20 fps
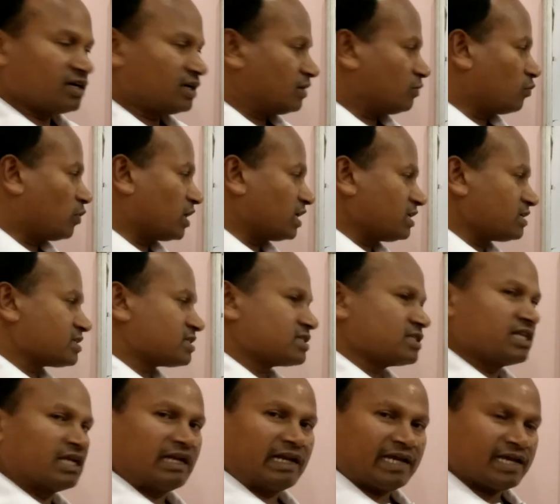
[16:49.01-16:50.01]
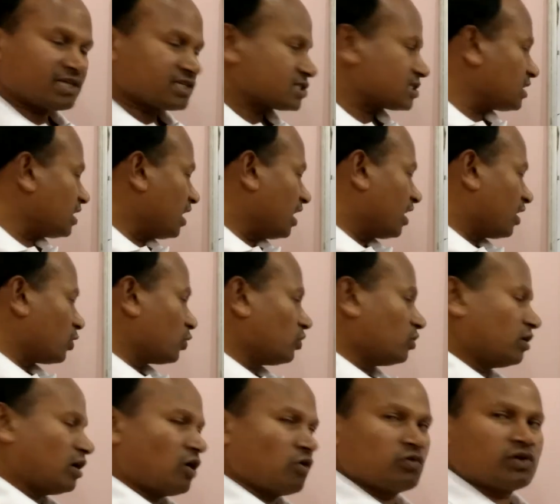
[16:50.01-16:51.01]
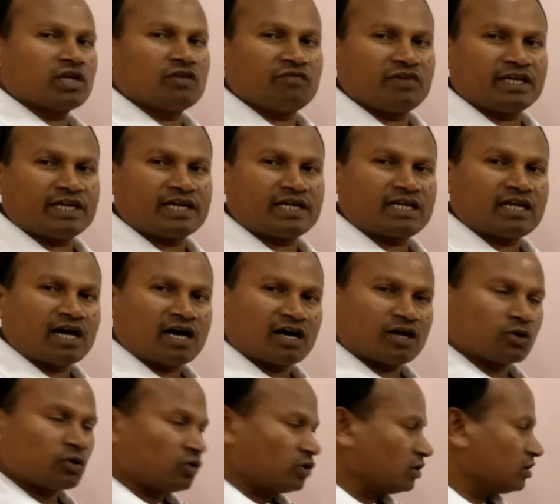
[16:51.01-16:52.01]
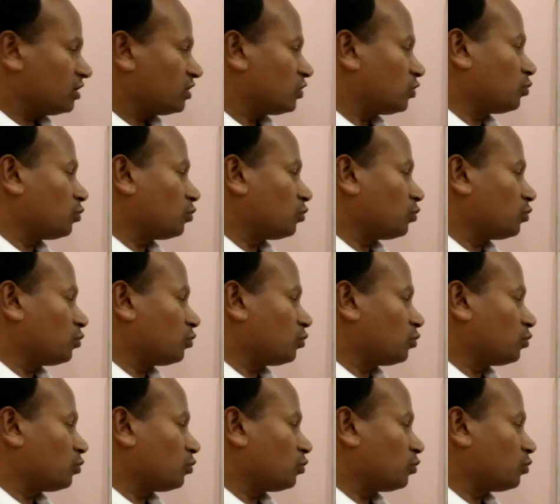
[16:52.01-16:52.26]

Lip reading: What is the next? RO. How can we get RO?